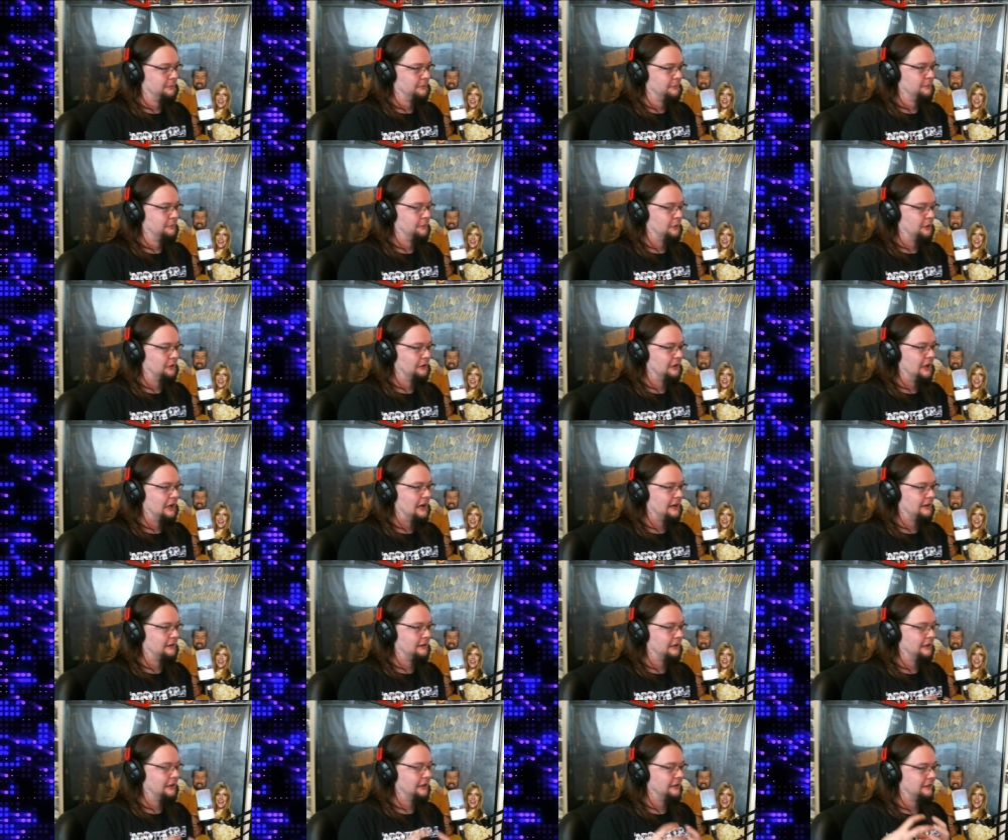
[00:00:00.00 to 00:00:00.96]
more
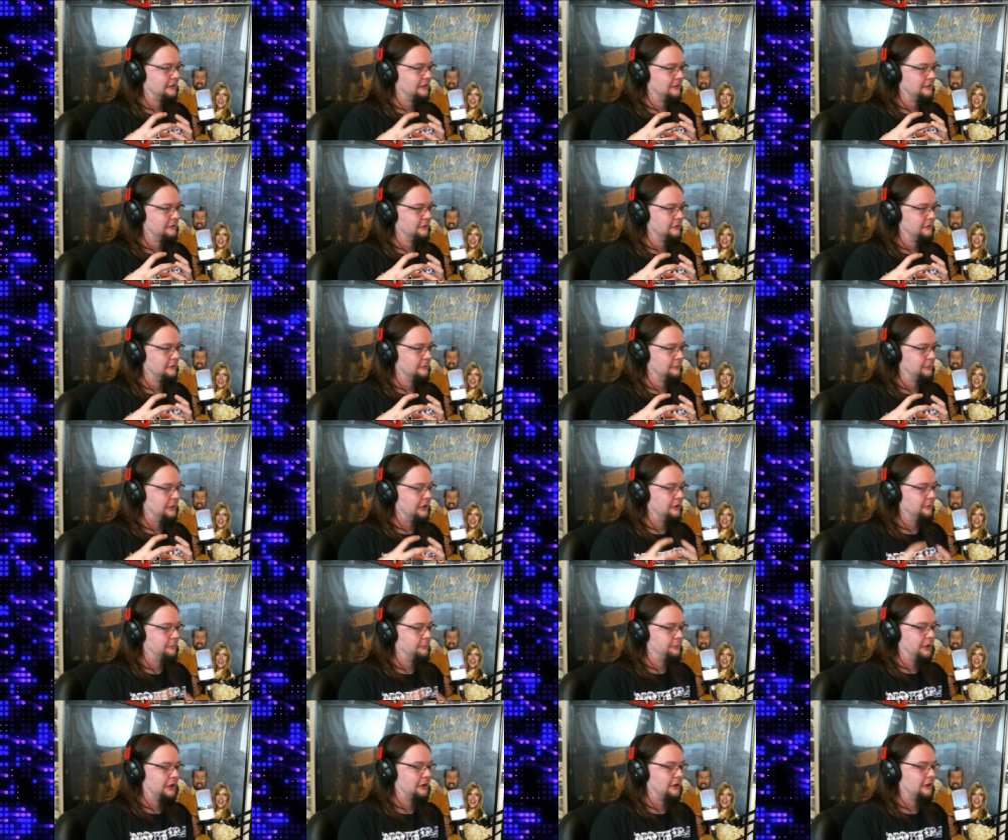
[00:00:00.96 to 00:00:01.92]
likely be a
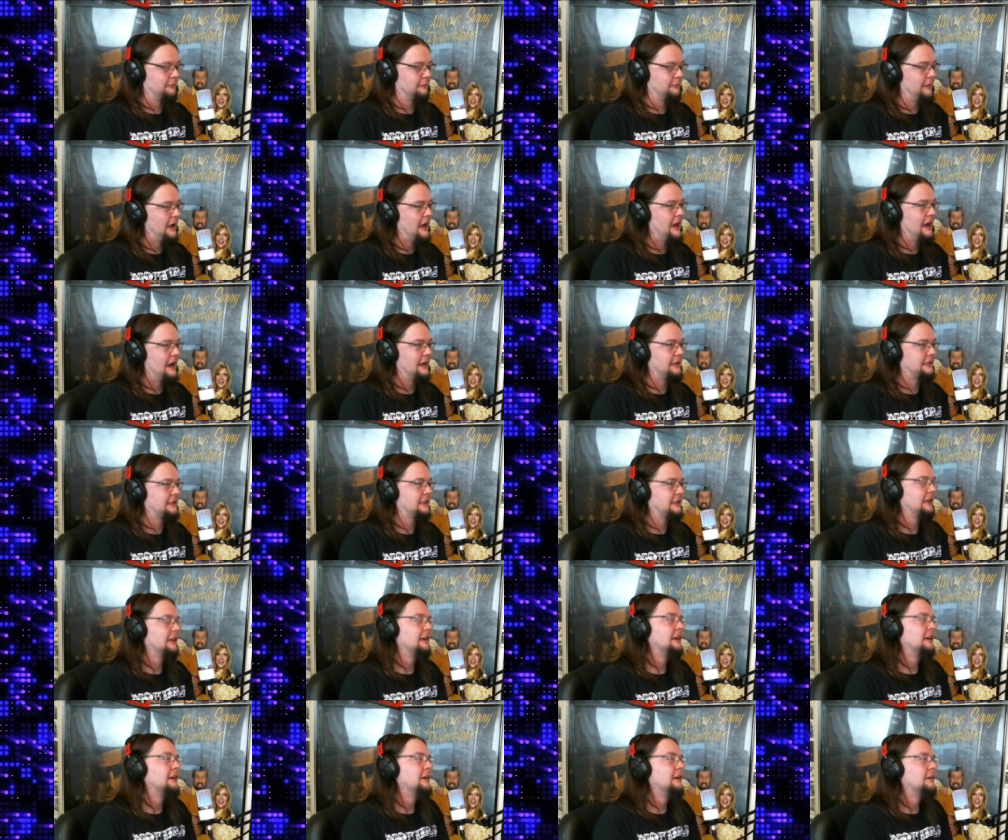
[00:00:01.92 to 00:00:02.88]
bigger mass
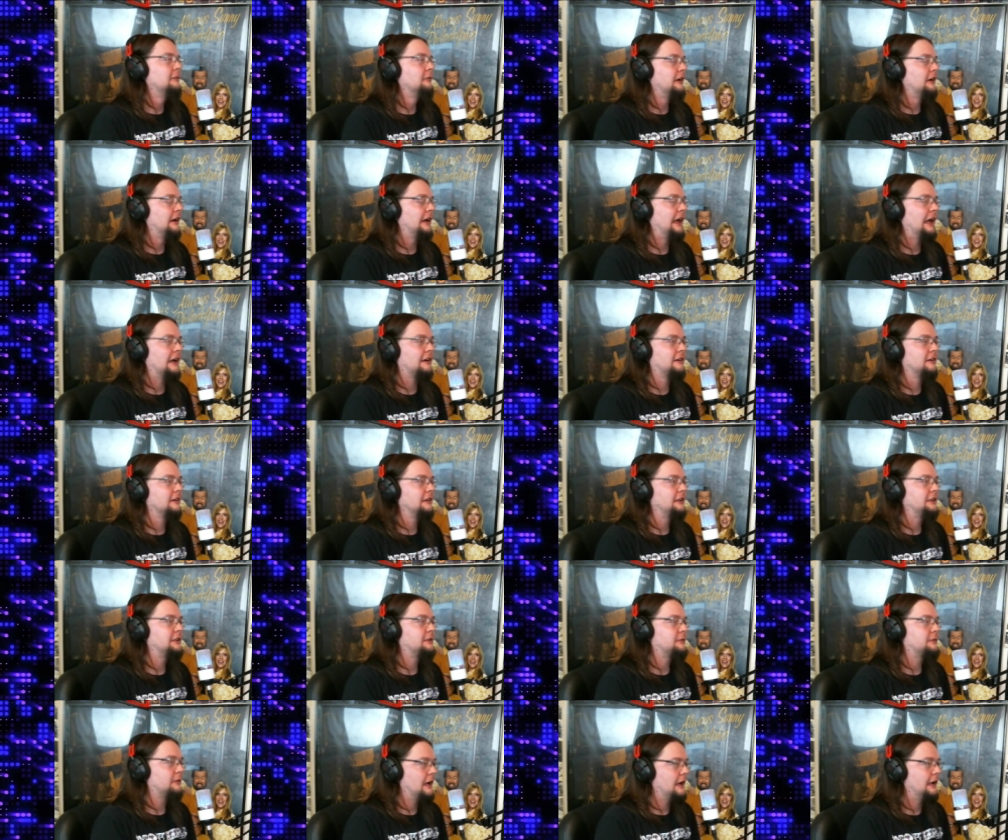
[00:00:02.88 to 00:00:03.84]
when it actually
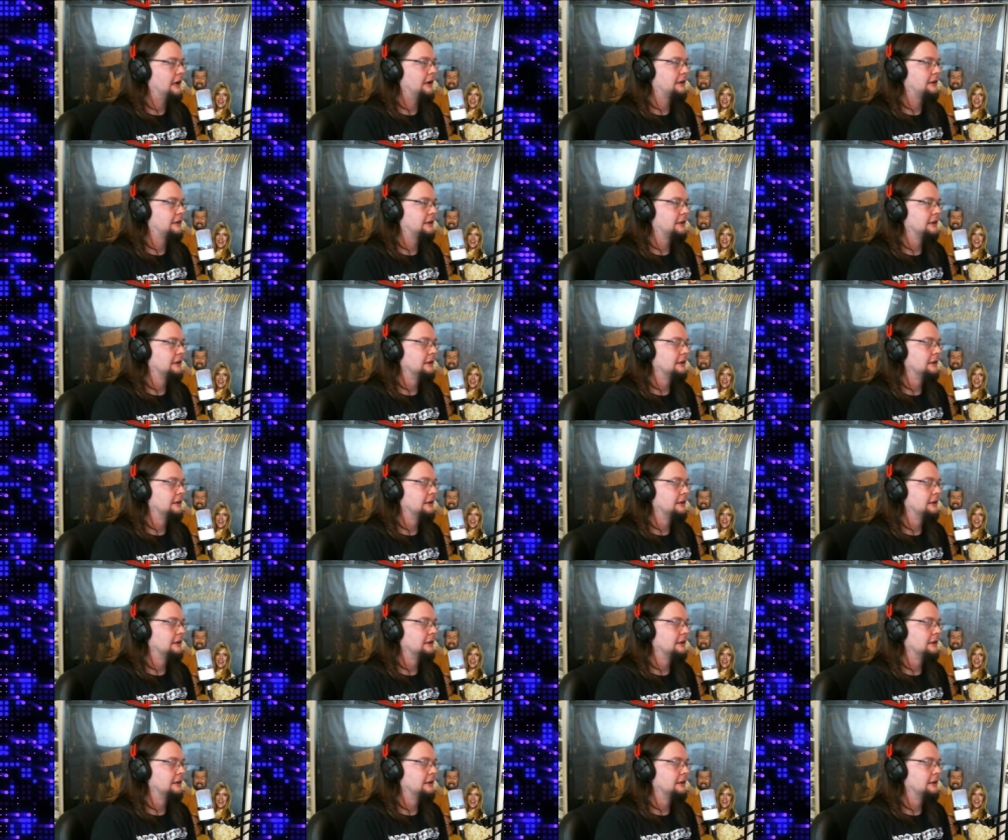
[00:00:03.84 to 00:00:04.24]
strikes.